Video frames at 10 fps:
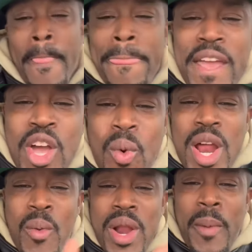Hey, yo, what
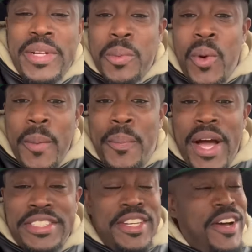up, what up? It's your boy
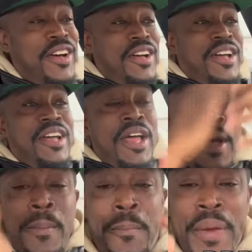Potts, y'all.
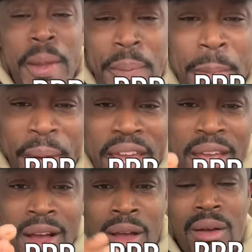PPP,
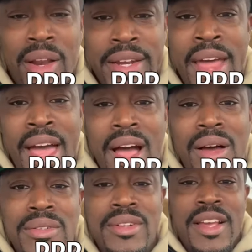hold it
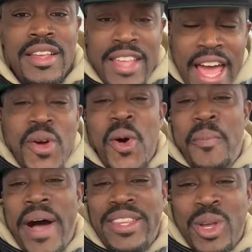down. Y'all know
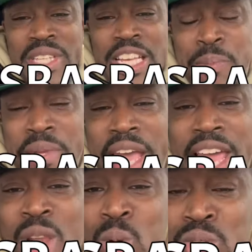about those SBA
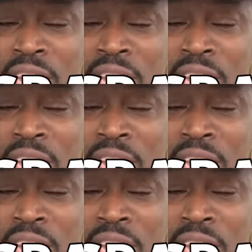loans.